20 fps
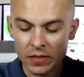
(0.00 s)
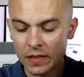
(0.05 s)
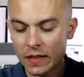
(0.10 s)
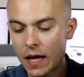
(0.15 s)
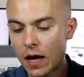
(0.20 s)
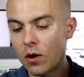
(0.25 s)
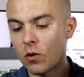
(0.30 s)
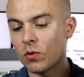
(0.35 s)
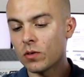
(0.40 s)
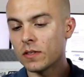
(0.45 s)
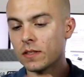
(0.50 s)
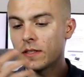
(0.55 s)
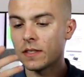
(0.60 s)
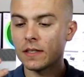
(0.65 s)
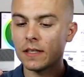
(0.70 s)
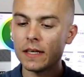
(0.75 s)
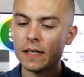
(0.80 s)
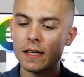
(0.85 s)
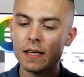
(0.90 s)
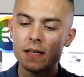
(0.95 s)
Now
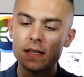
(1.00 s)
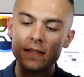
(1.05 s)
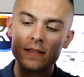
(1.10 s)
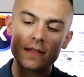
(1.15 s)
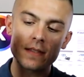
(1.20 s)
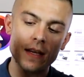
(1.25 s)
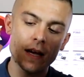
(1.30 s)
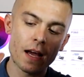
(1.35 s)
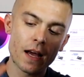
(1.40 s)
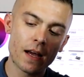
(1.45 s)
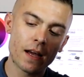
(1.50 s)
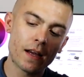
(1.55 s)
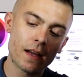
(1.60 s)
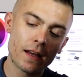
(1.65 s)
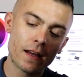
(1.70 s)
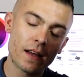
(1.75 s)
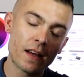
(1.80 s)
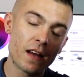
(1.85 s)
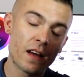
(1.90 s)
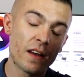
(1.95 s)
the thing is
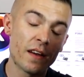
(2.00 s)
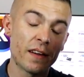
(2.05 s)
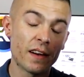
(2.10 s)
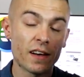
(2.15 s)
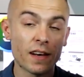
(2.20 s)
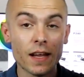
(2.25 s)
uh,